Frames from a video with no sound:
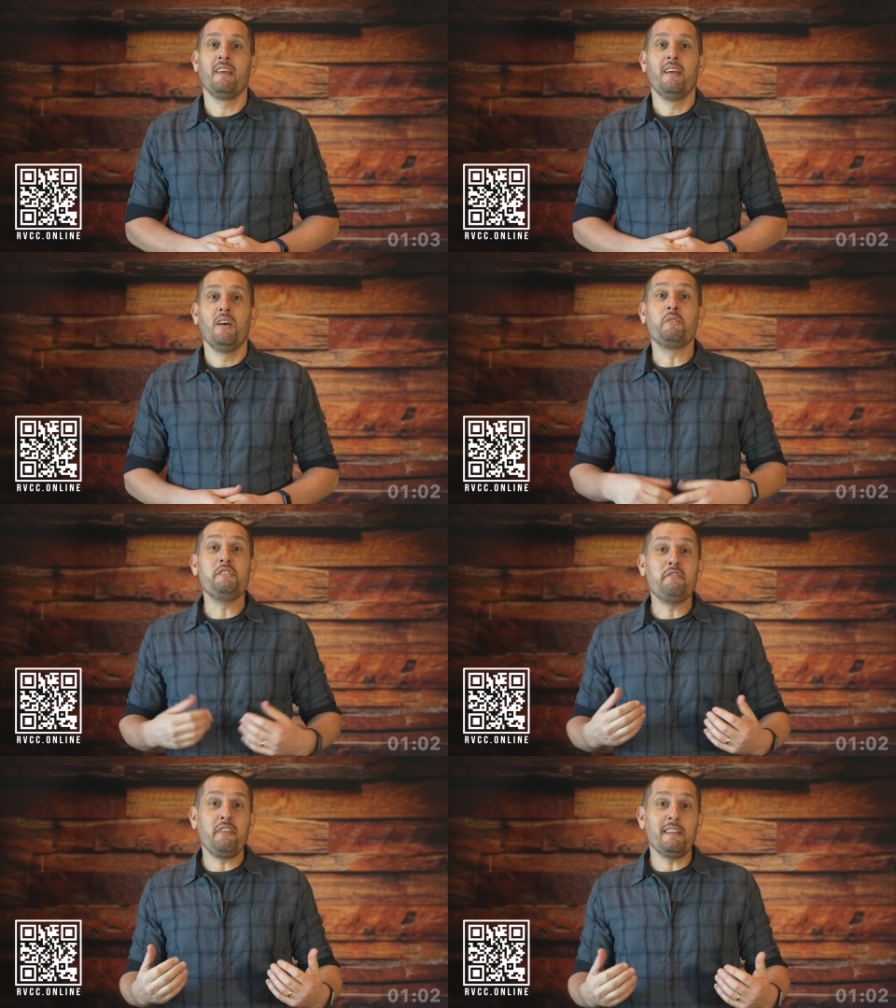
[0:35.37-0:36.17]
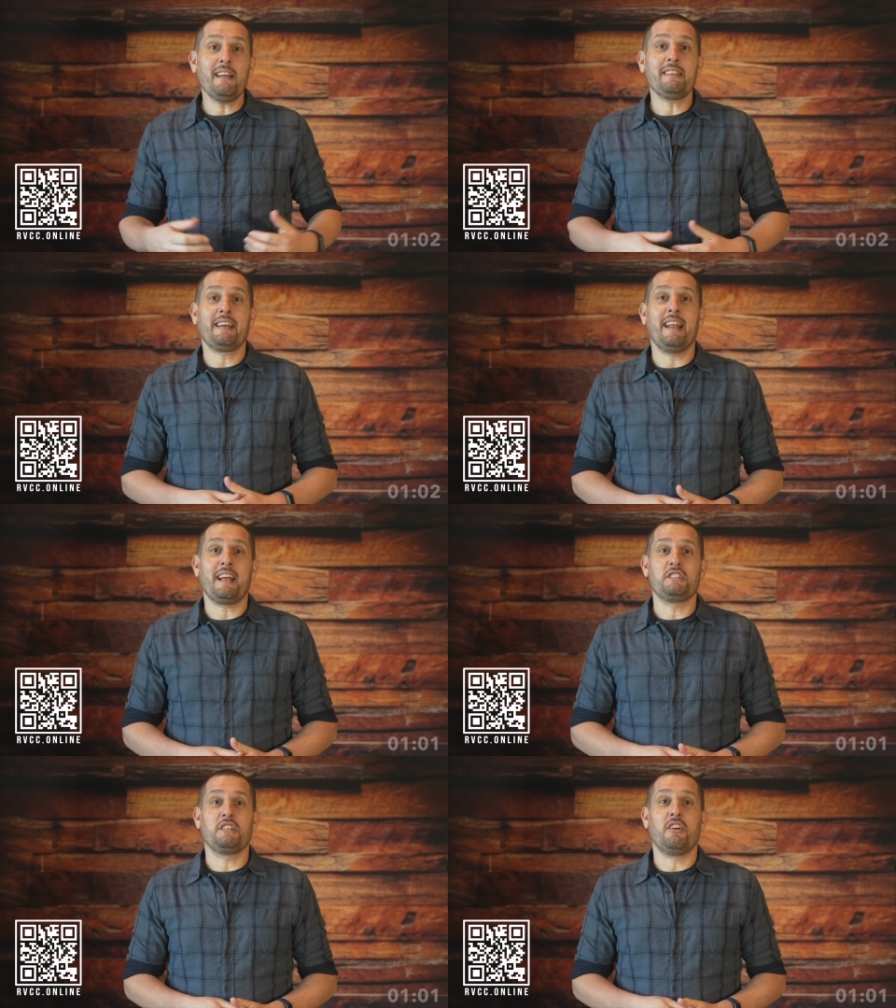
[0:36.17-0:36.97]
When you fill out the
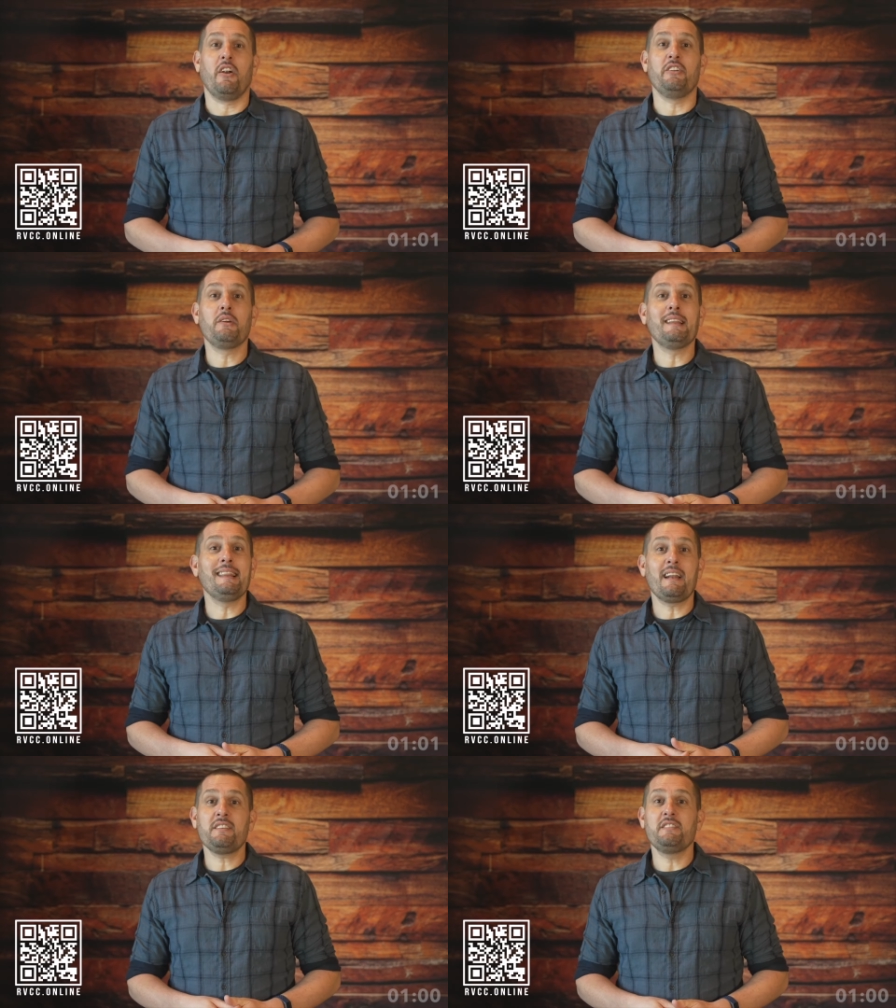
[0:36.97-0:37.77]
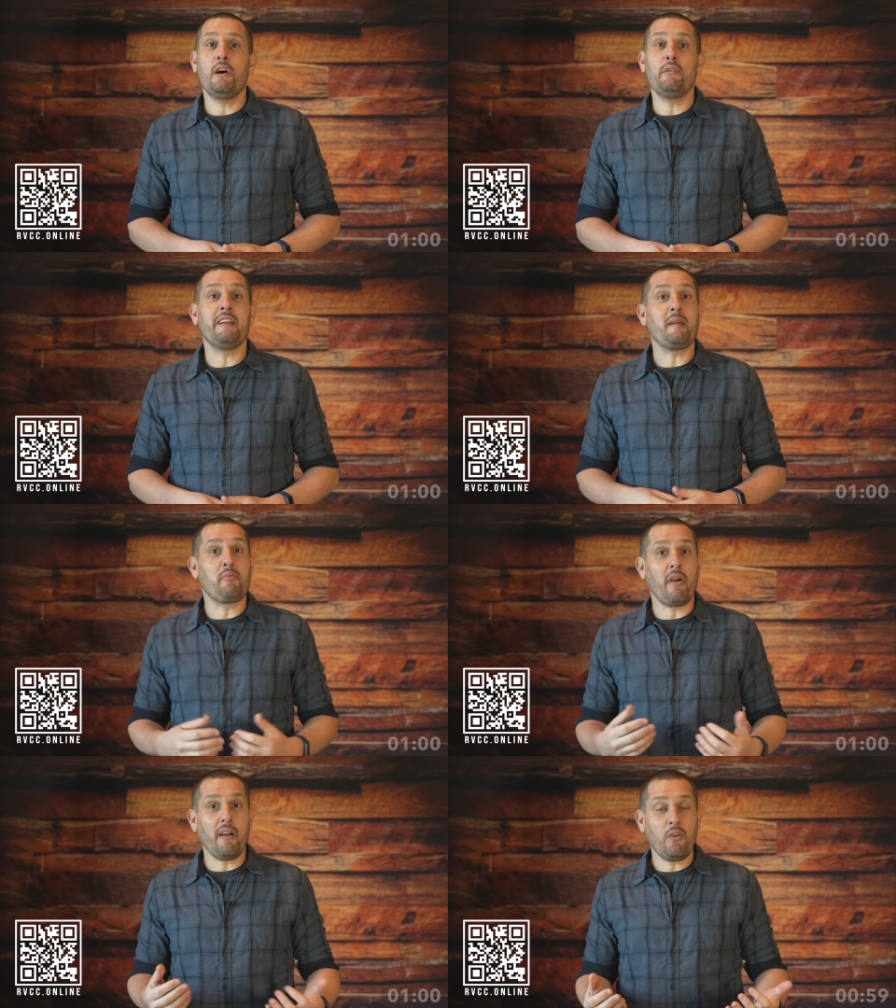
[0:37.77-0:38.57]
connection card, you can let us know of any
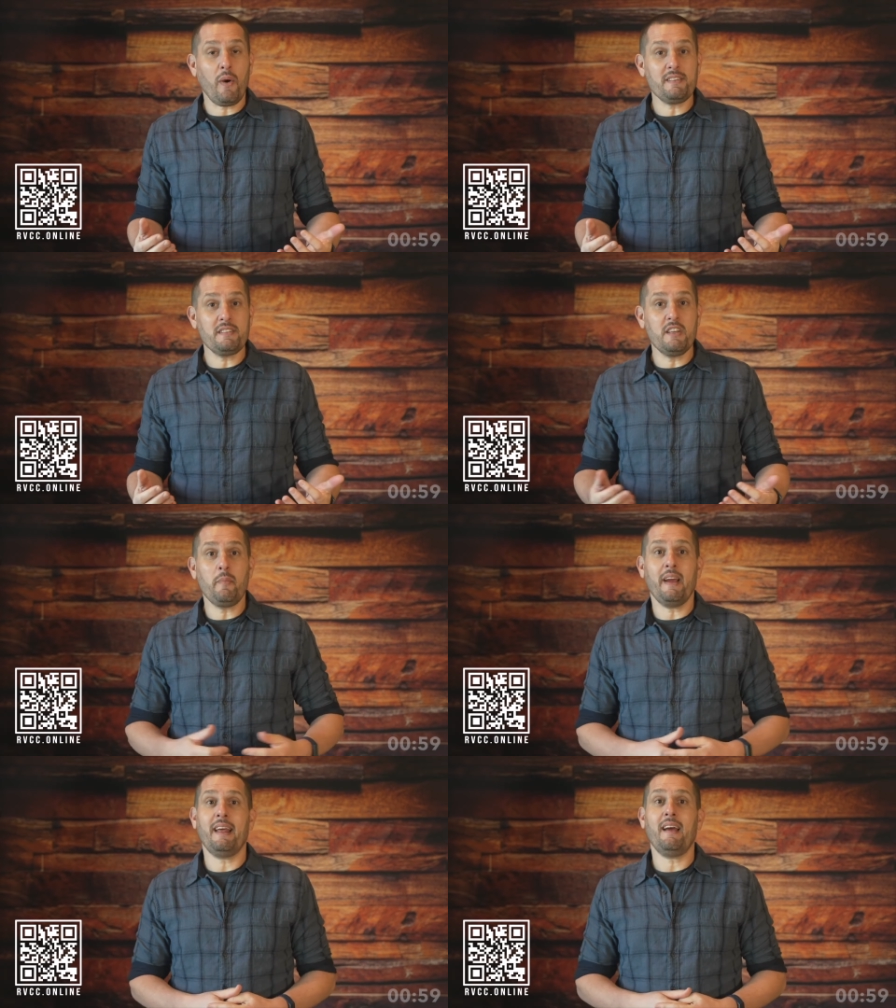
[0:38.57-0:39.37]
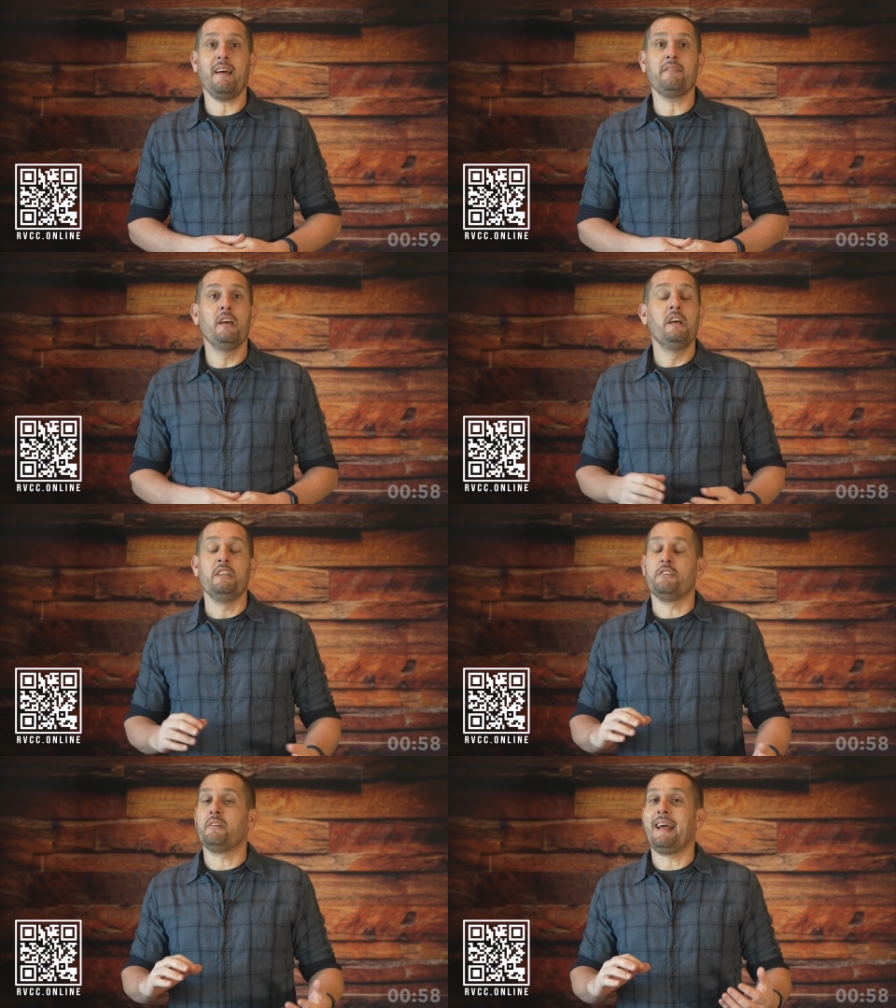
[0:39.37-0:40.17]
prayer requests that you might have.
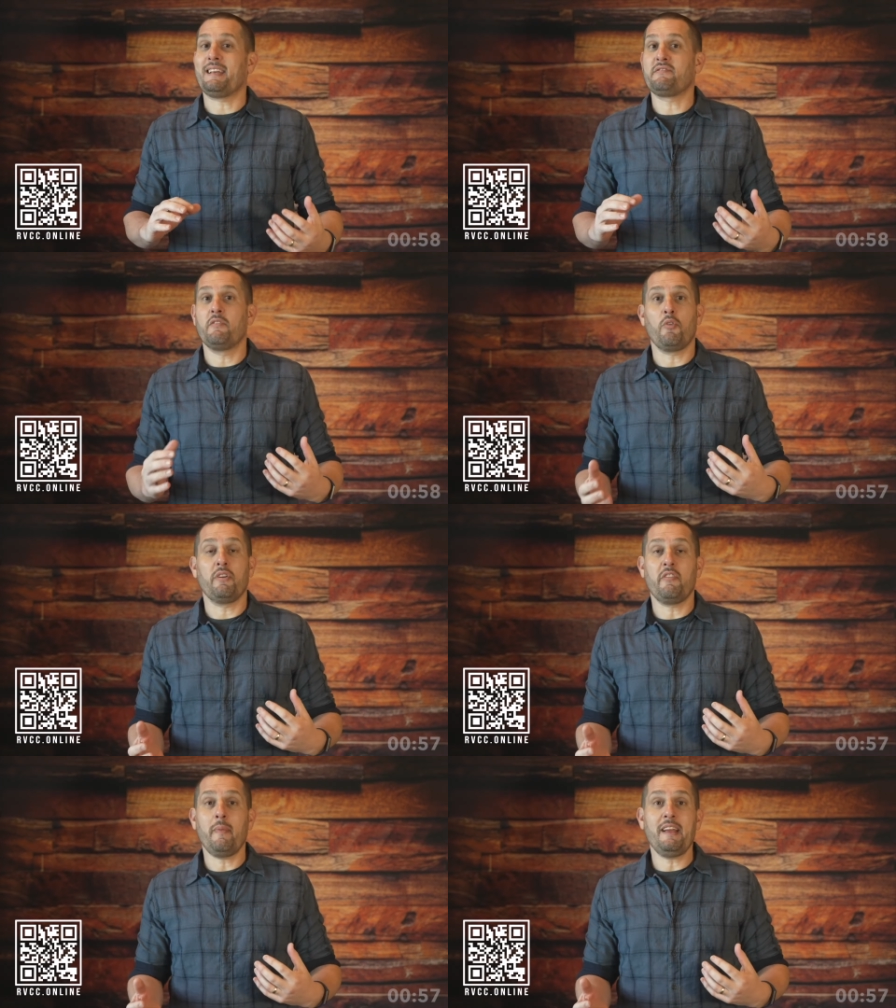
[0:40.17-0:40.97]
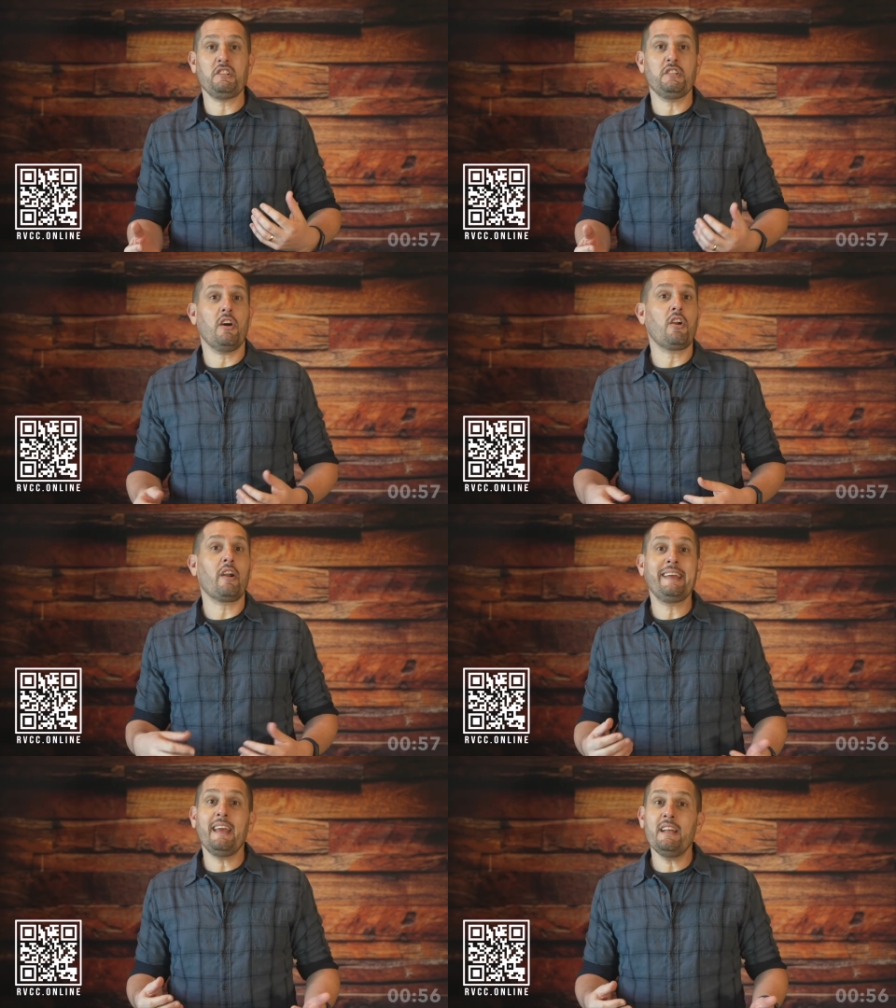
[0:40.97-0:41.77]
You can ask for more information on our
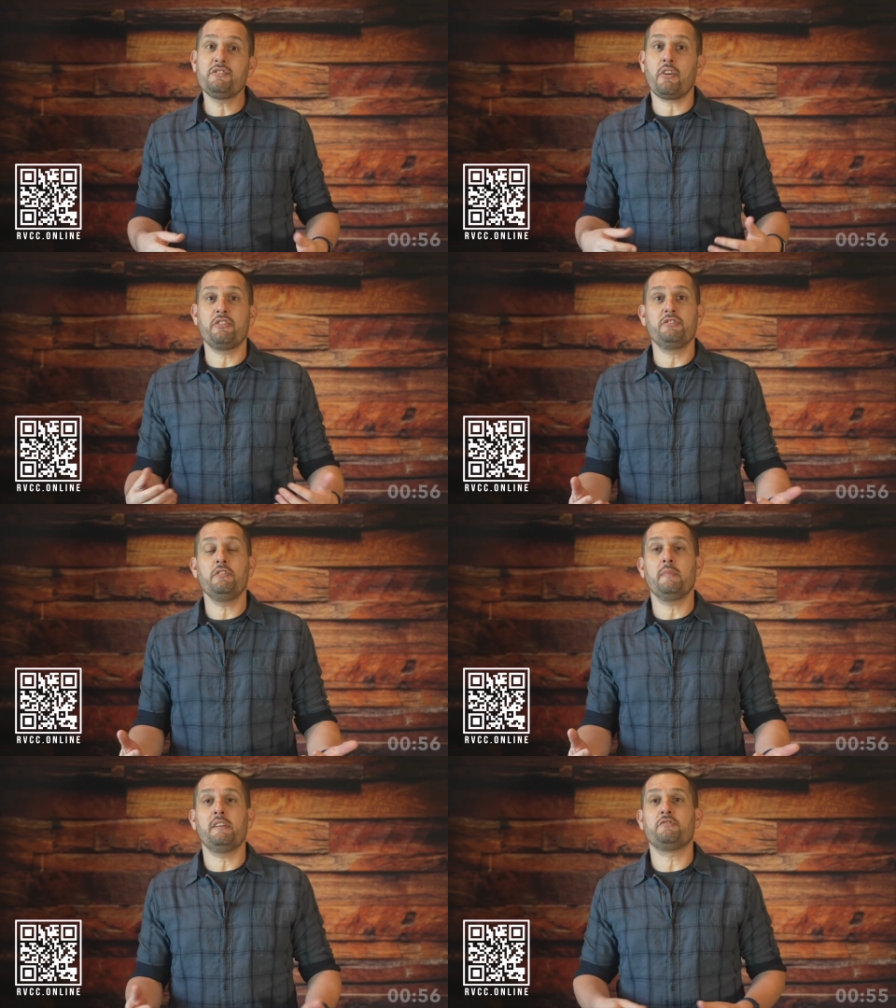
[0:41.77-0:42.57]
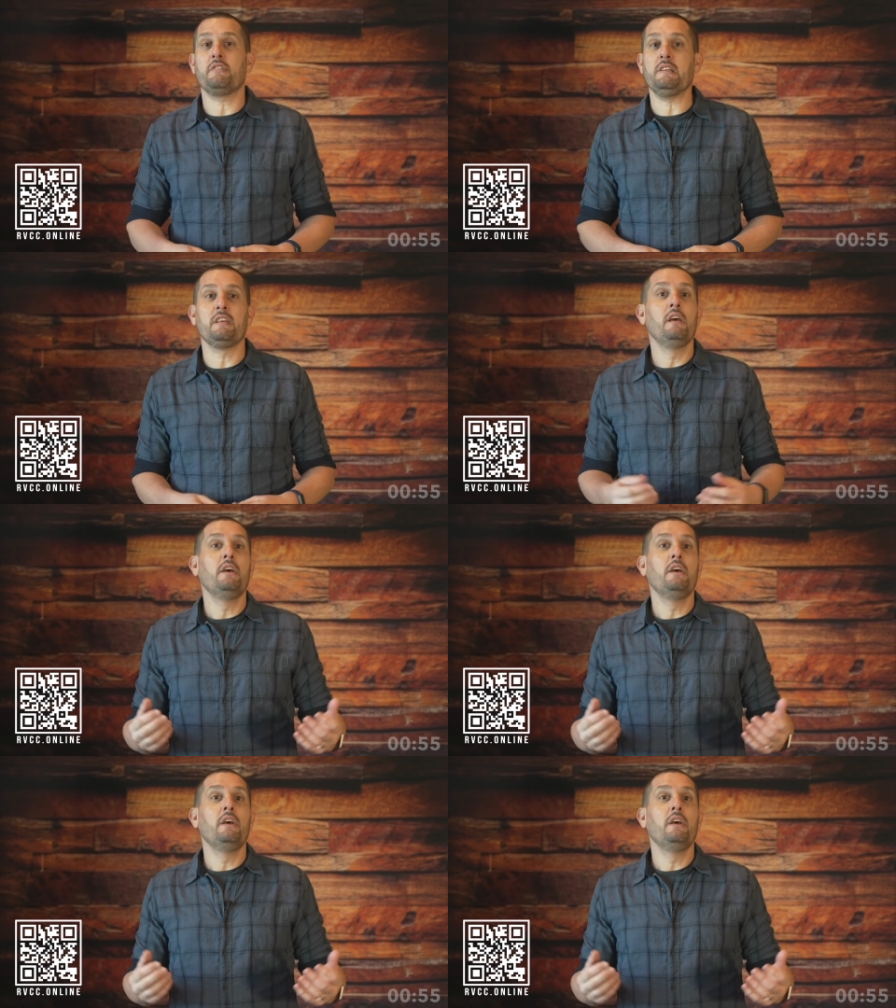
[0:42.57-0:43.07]
kids or our student ministries.